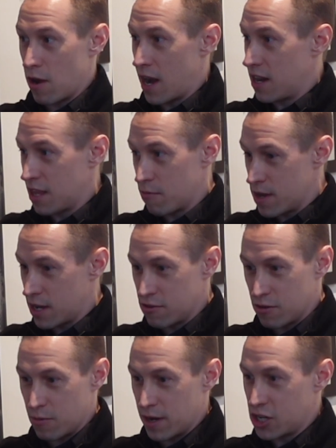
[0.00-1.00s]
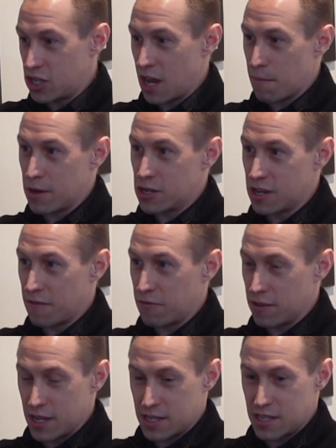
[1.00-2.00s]
Anything we can do to win a championship
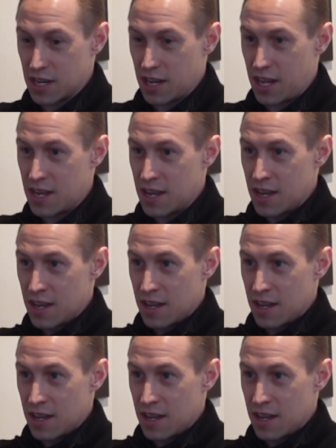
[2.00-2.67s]
for this city